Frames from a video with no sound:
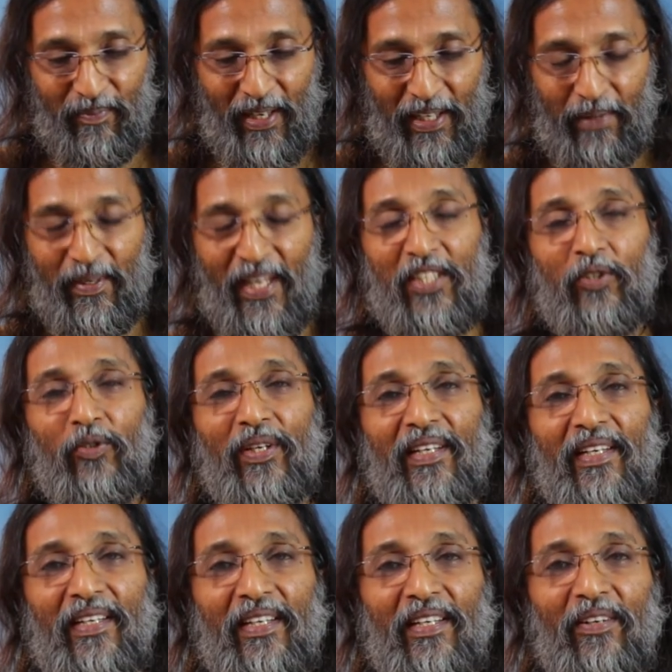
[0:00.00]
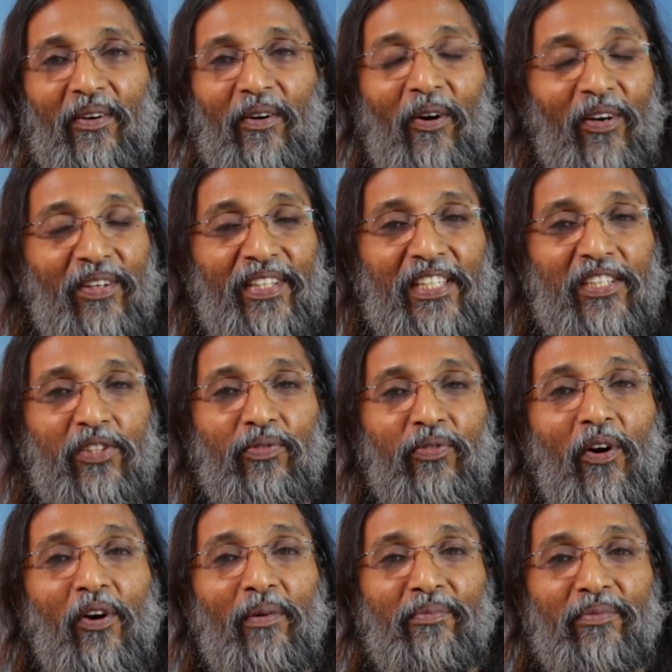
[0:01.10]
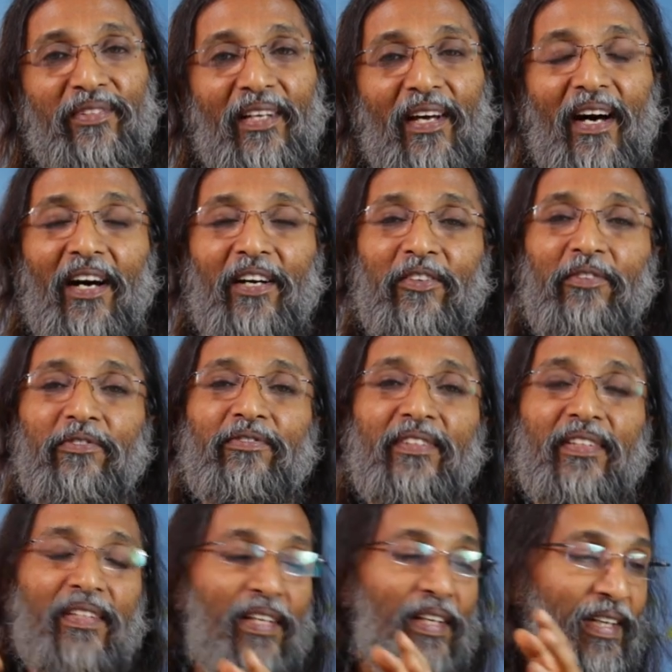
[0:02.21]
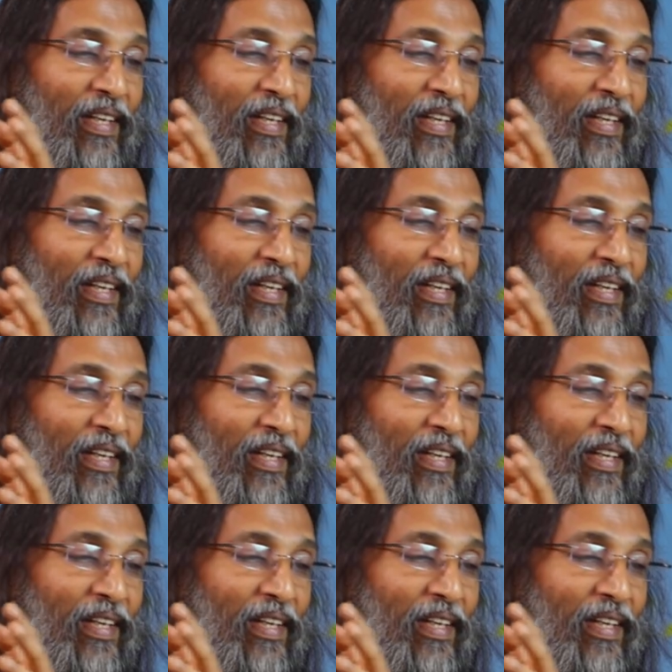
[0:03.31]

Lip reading: Parameshwara, all these forms are of the,